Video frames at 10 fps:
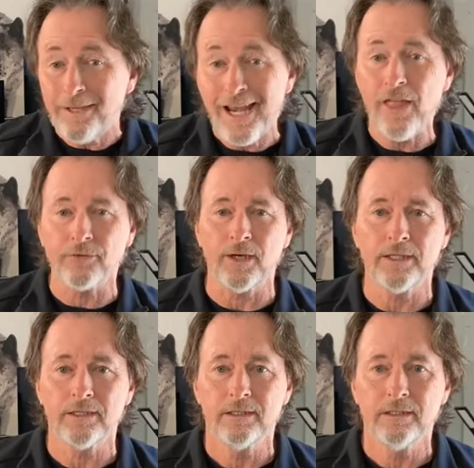Or maybe a
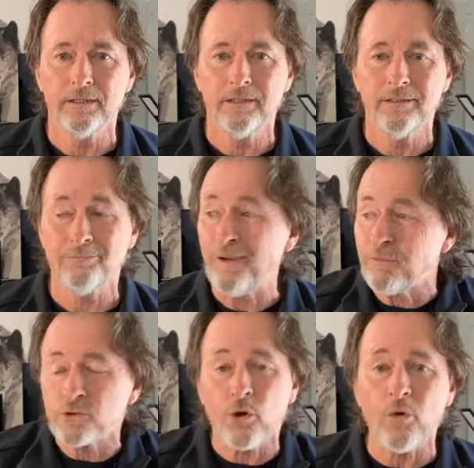non-threat.
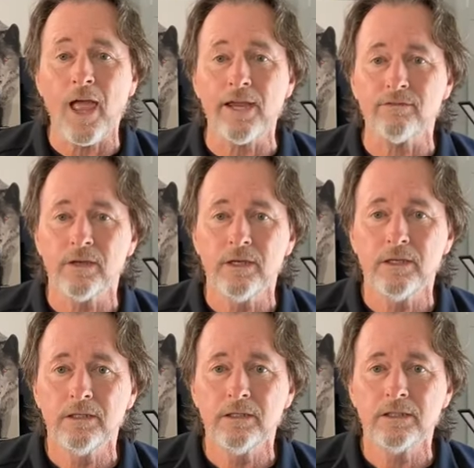Maybe for its whole life.
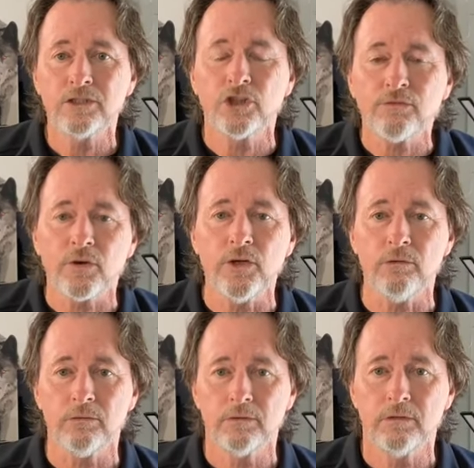Good for
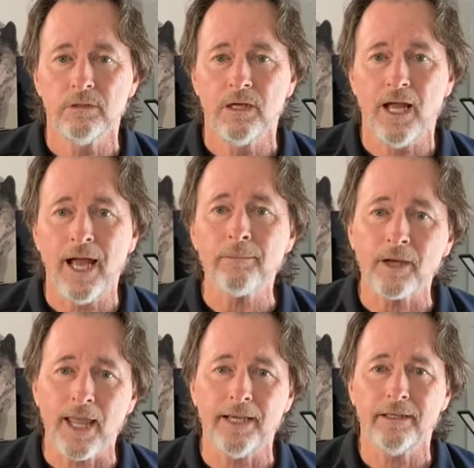you.
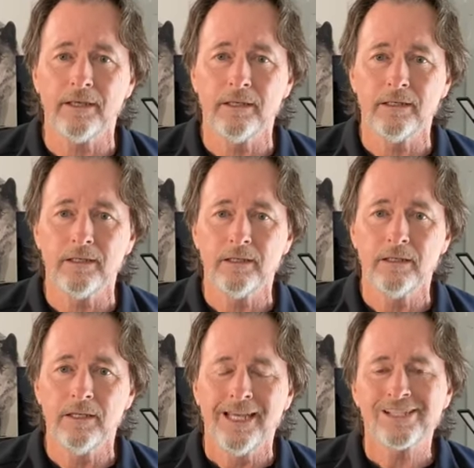I'm glad.
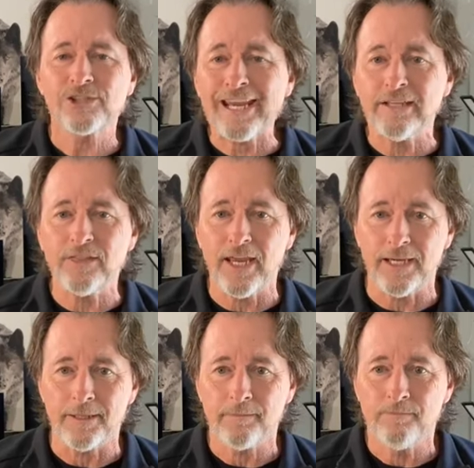Second
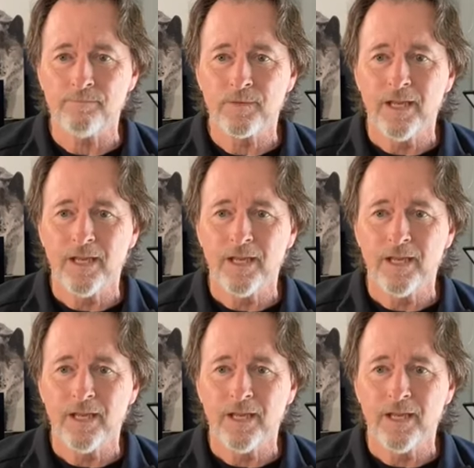thing.